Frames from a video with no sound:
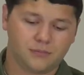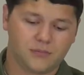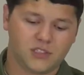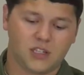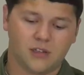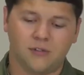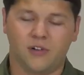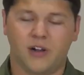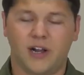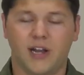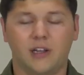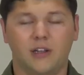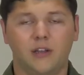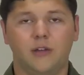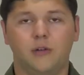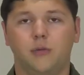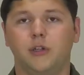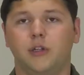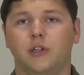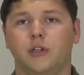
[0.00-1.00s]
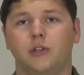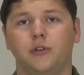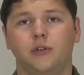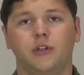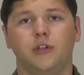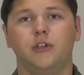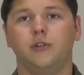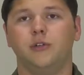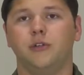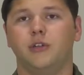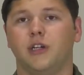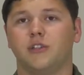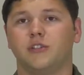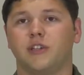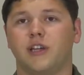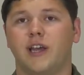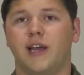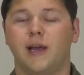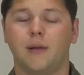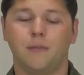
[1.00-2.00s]
Finally, we include a new dust
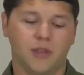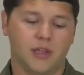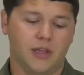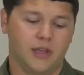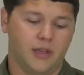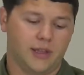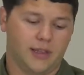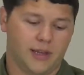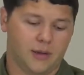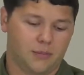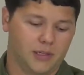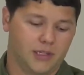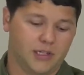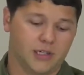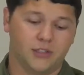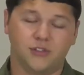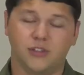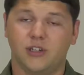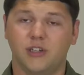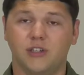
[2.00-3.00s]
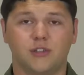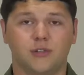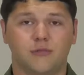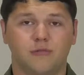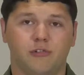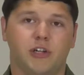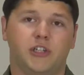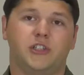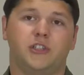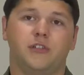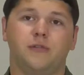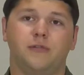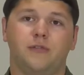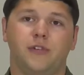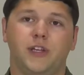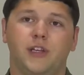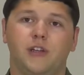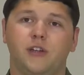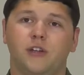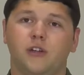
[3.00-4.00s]
cap that, because it is a friction
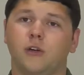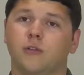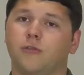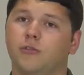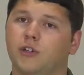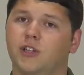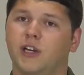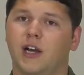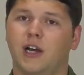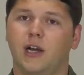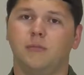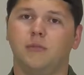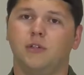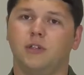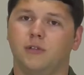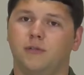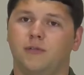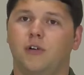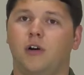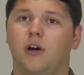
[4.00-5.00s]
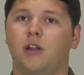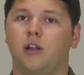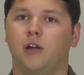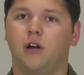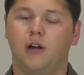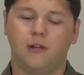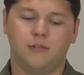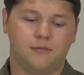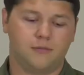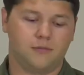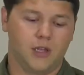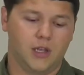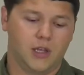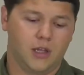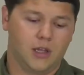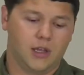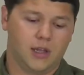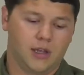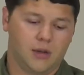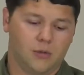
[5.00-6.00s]
fit, over time could fall off.
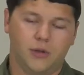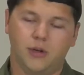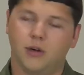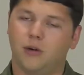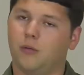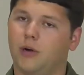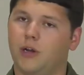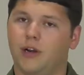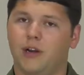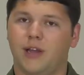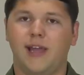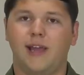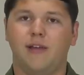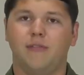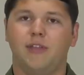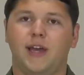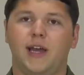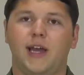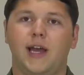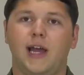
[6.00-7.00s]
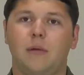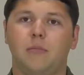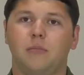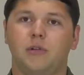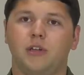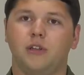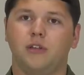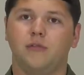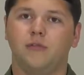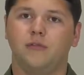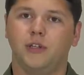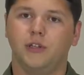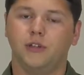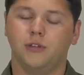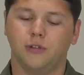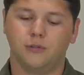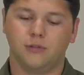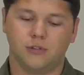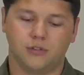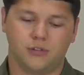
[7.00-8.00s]
We don't want to have that happen in the
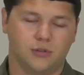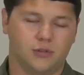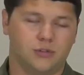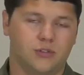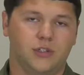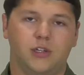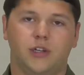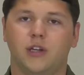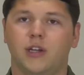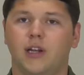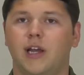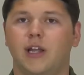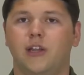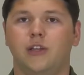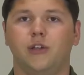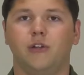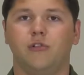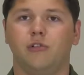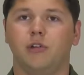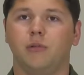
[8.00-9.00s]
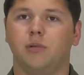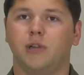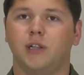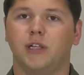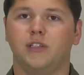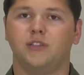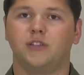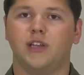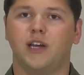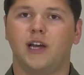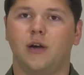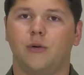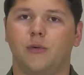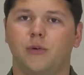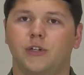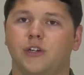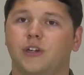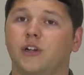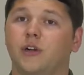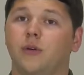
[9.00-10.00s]
field, so it's a good idea to replace that
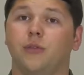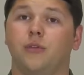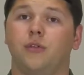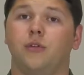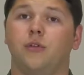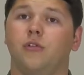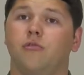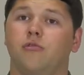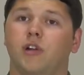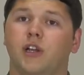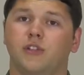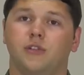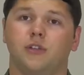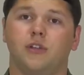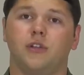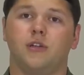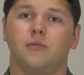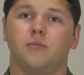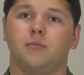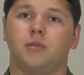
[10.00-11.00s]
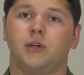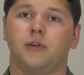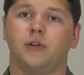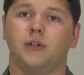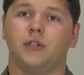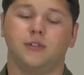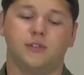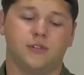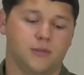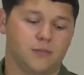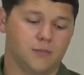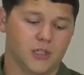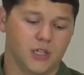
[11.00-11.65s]
when you're going through the rest of the components.